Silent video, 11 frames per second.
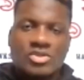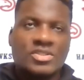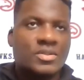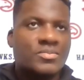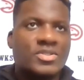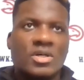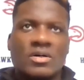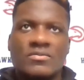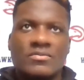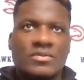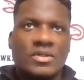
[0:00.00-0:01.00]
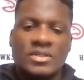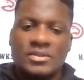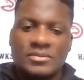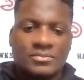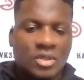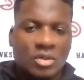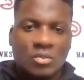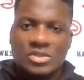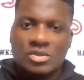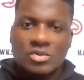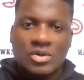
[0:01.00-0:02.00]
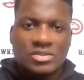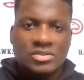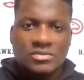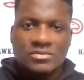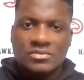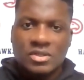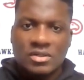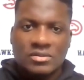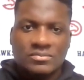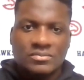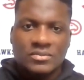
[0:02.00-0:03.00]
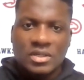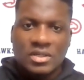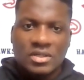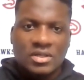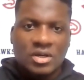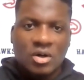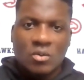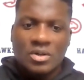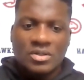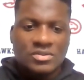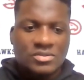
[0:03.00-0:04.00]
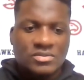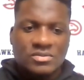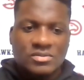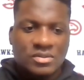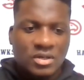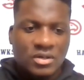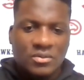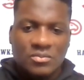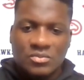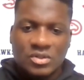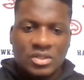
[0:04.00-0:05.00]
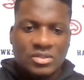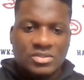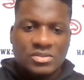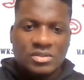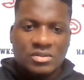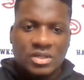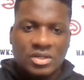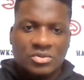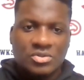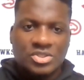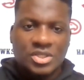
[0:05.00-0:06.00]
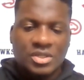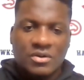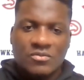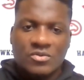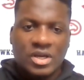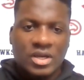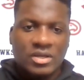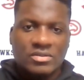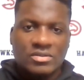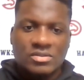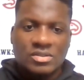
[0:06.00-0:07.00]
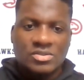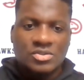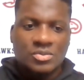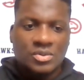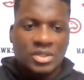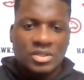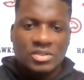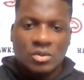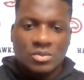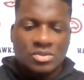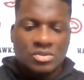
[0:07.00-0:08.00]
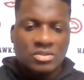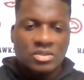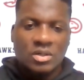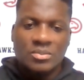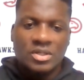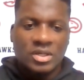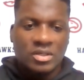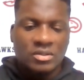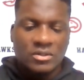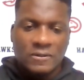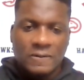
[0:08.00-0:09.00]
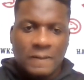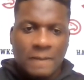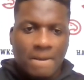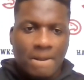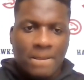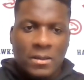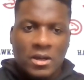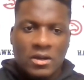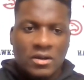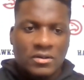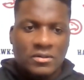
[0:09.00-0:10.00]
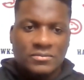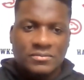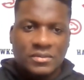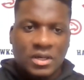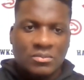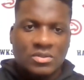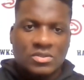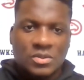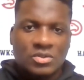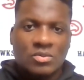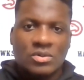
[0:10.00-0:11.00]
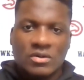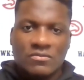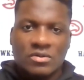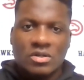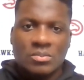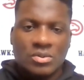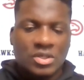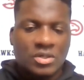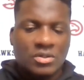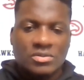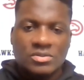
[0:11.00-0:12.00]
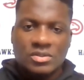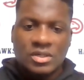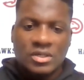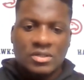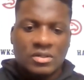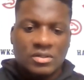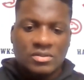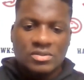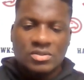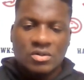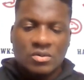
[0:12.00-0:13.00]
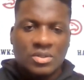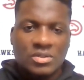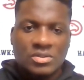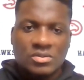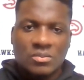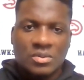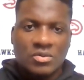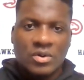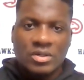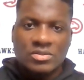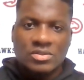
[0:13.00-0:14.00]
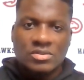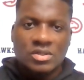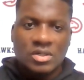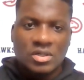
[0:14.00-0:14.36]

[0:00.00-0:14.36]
just himself. Always aggressive. Always release energy every night is unique. He's always trying to dominate. I mean, he's been doing that for a couple of years, and it's gonna be great to